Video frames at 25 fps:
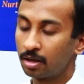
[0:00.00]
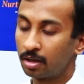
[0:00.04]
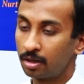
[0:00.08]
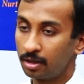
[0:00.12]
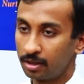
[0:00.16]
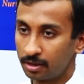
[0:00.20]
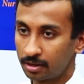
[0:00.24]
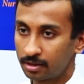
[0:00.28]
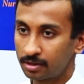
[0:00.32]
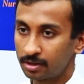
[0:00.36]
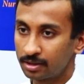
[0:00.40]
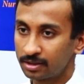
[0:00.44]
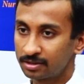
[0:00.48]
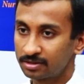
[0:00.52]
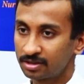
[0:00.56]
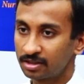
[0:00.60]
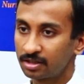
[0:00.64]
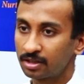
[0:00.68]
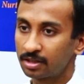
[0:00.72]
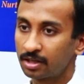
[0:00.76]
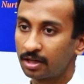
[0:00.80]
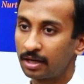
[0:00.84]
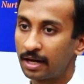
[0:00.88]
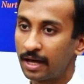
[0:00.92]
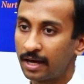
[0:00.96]

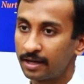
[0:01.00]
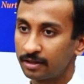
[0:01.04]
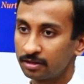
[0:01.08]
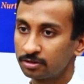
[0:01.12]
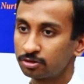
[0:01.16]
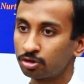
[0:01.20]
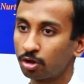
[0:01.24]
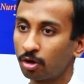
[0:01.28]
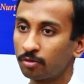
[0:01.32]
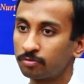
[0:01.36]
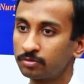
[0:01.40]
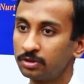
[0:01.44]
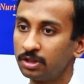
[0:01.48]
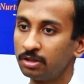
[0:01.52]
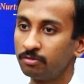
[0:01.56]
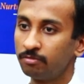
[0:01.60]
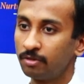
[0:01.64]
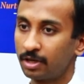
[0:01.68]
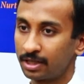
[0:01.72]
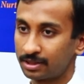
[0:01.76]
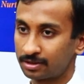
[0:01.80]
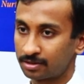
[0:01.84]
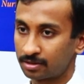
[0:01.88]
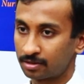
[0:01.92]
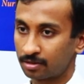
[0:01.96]
increasing reliance of the
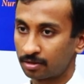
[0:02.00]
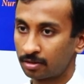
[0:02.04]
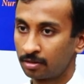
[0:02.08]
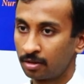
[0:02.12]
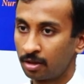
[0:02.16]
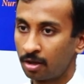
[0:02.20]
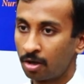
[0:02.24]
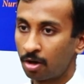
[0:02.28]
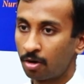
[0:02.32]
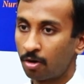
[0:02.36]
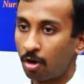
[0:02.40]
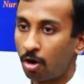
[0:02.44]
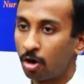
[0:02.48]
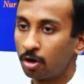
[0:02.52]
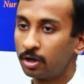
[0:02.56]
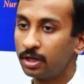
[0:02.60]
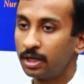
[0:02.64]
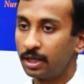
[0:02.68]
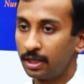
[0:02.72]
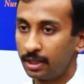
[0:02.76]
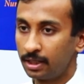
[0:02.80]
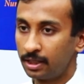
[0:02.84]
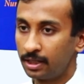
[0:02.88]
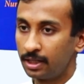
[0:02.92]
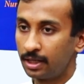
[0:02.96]
West on
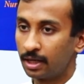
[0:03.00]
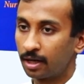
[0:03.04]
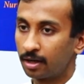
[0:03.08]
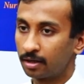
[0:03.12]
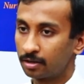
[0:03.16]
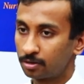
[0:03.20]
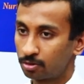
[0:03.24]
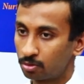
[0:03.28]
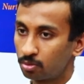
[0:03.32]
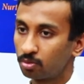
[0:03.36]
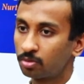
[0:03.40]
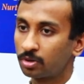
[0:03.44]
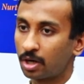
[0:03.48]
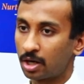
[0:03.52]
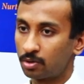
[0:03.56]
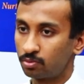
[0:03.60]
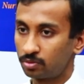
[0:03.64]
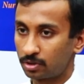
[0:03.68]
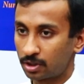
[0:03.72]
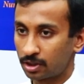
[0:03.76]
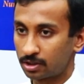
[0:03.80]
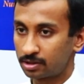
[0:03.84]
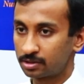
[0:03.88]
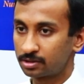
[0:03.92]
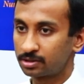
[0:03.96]
India to
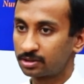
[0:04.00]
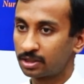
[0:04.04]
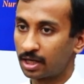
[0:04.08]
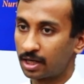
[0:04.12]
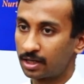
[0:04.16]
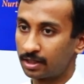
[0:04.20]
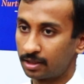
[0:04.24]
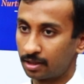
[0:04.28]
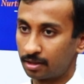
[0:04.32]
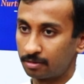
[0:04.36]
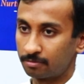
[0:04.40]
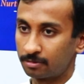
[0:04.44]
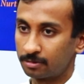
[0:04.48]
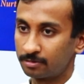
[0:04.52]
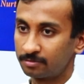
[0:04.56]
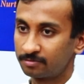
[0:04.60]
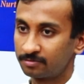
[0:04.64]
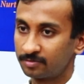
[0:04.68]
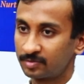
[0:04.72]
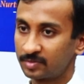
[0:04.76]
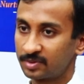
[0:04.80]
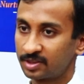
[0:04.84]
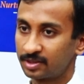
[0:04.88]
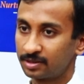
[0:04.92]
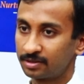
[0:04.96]
counter China.
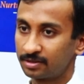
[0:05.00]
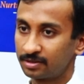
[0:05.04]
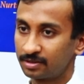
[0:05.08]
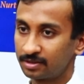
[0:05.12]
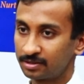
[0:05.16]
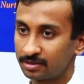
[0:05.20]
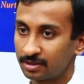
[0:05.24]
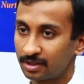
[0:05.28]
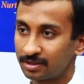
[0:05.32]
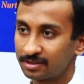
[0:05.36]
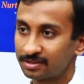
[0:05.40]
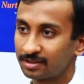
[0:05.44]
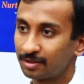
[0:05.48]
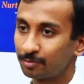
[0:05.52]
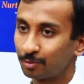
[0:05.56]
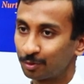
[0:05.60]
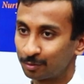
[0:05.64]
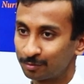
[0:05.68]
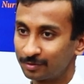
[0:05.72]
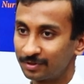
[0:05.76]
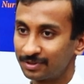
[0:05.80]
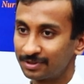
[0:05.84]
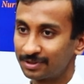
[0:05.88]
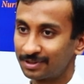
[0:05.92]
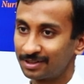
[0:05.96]
These are some
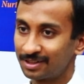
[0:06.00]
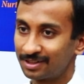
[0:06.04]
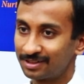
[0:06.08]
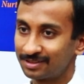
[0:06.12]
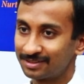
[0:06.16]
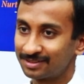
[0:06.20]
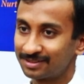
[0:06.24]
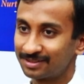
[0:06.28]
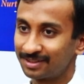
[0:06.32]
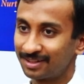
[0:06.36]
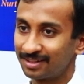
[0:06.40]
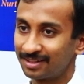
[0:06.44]
of the trends.